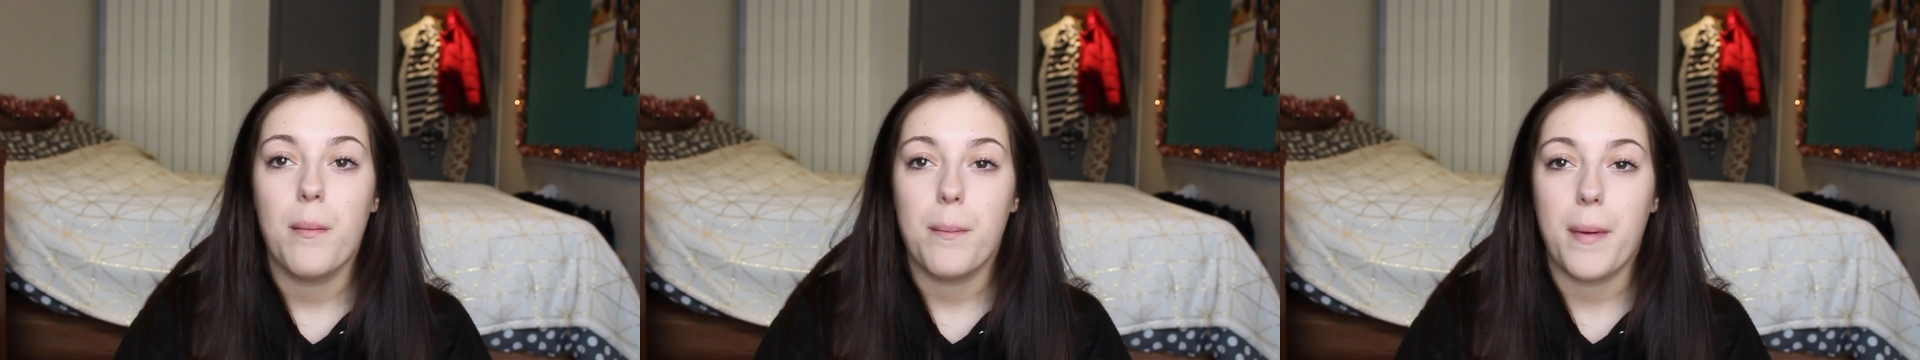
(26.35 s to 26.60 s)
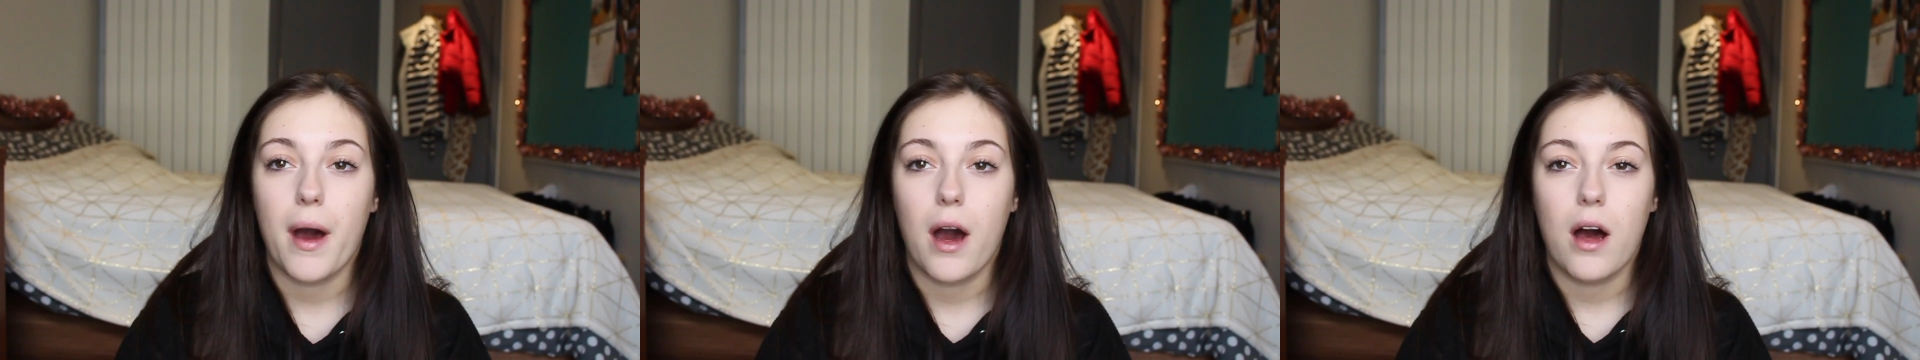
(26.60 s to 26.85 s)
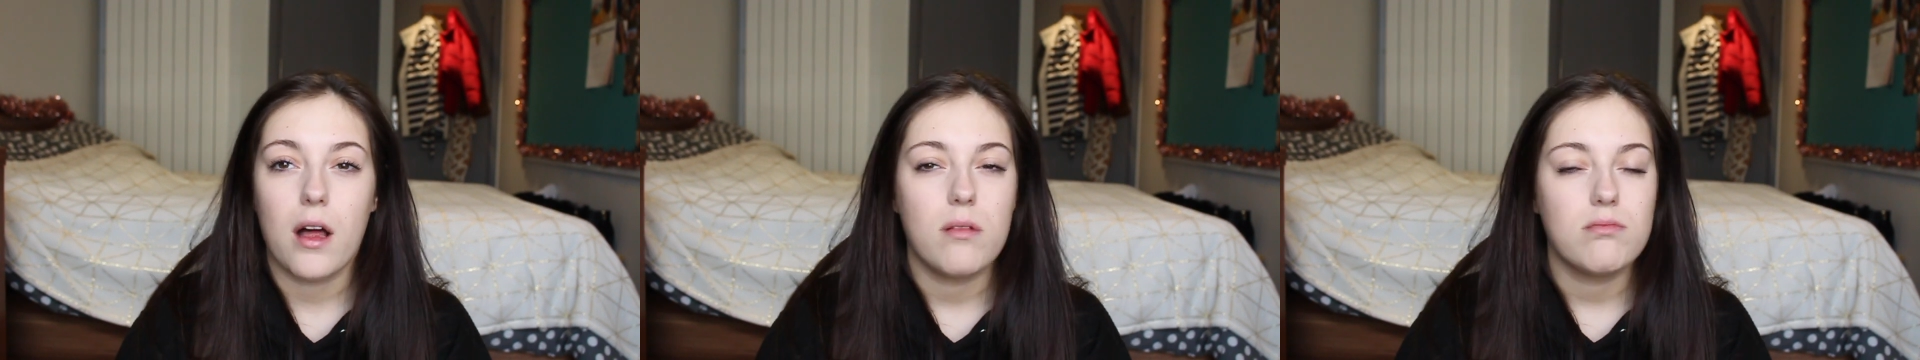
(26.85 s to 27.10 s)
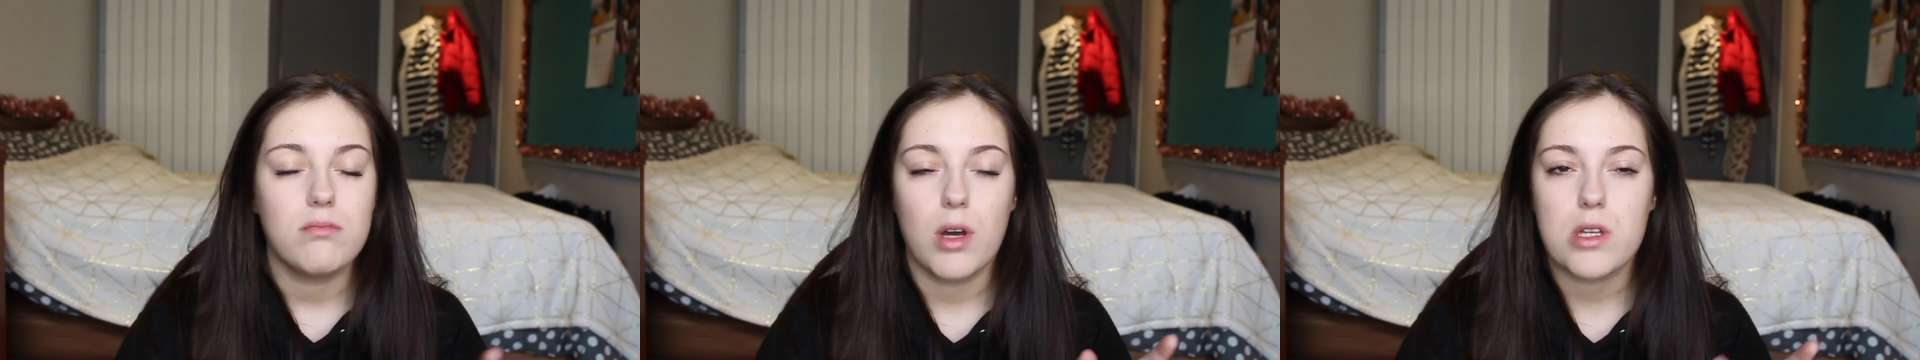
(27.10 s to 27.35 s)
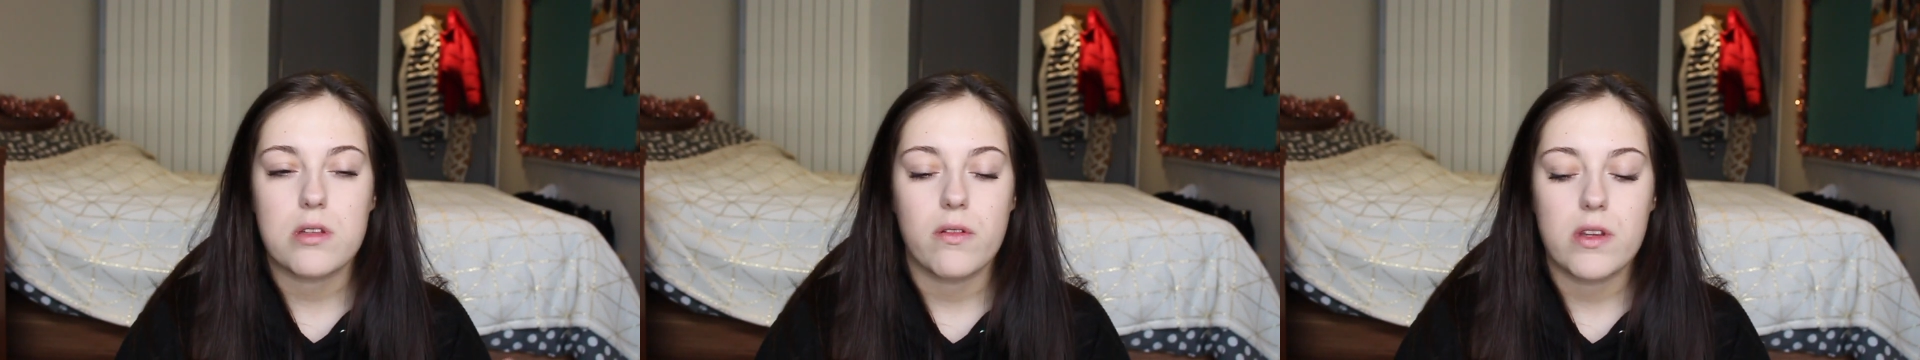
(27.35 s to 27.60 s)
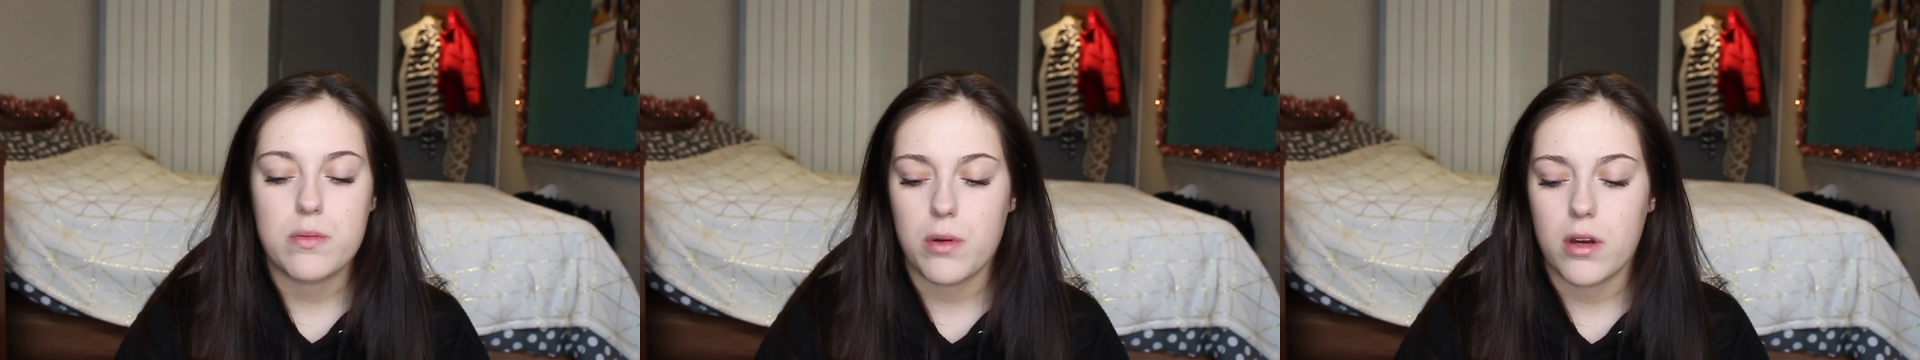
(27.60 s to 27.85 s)
but most of
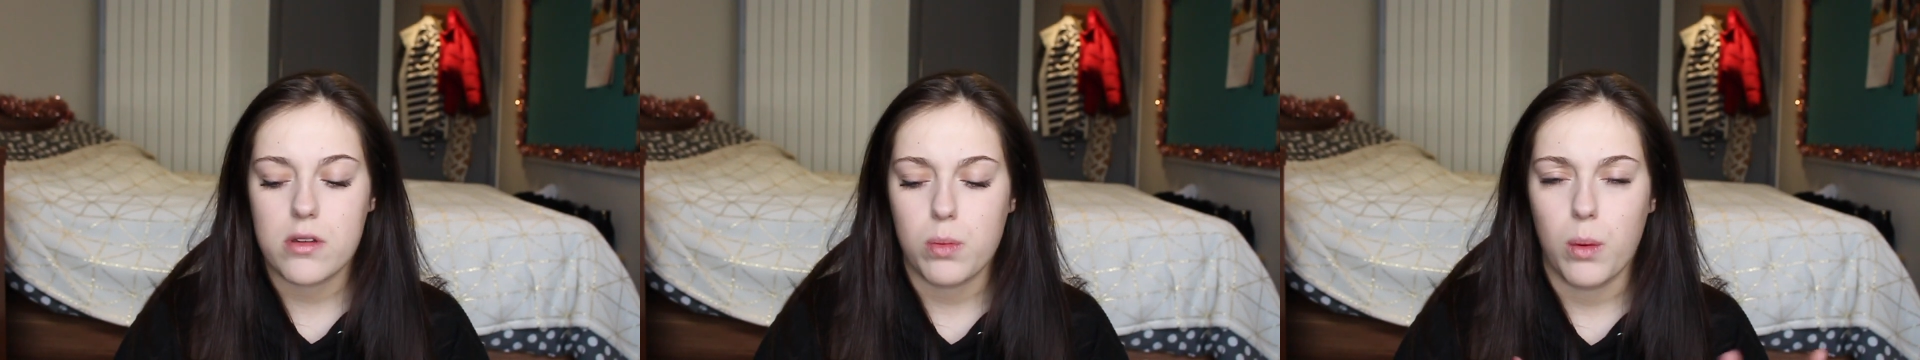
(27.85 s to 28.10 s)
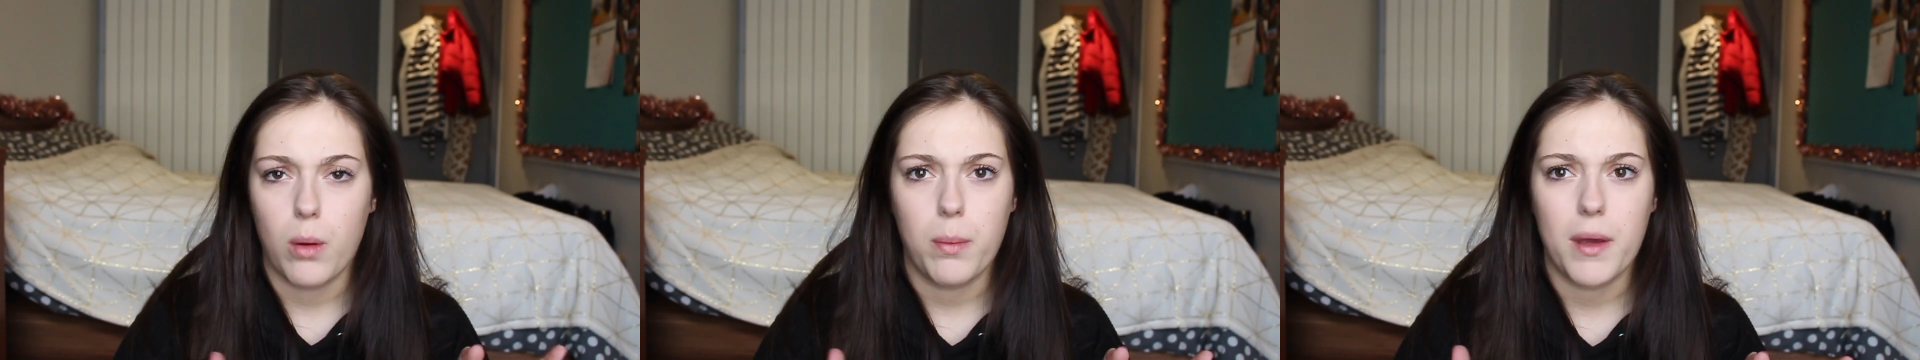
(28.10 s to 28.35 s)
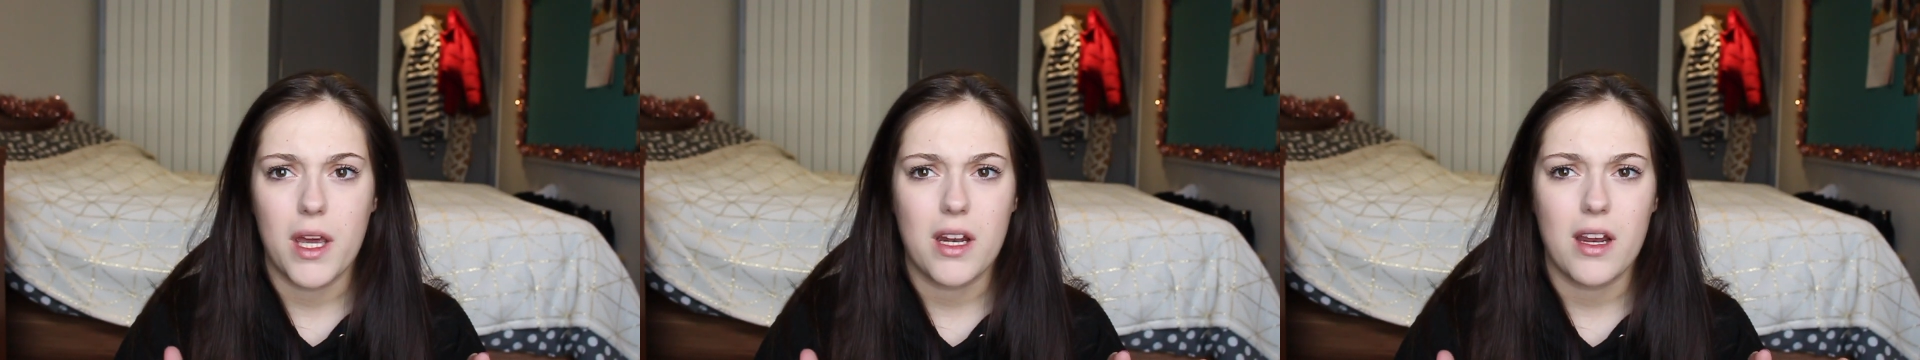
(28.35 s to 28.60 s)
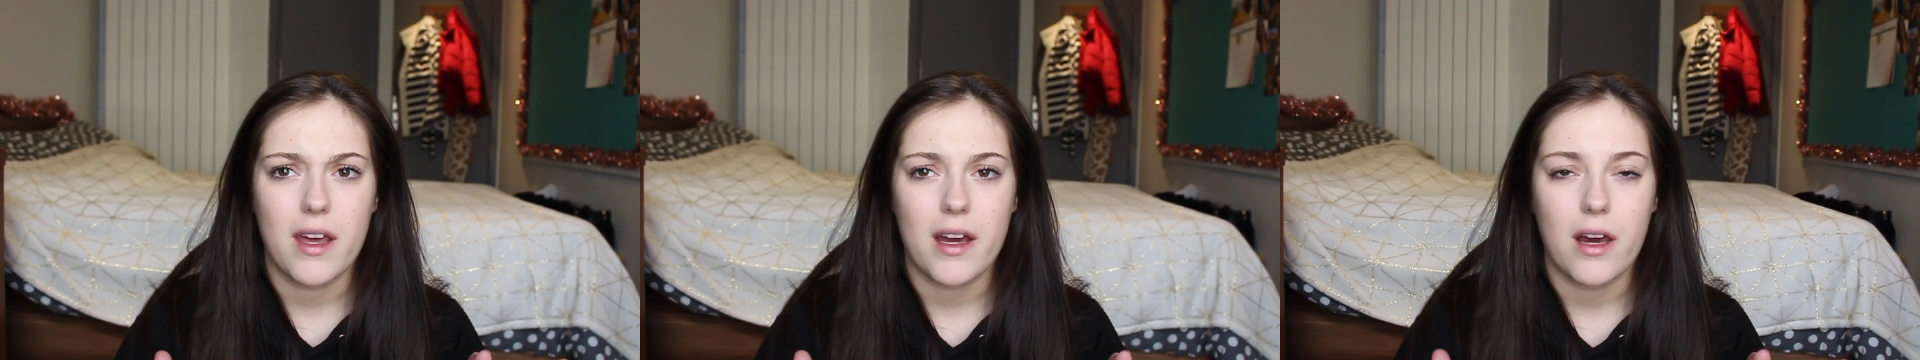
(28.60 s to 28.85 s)
these products will be in like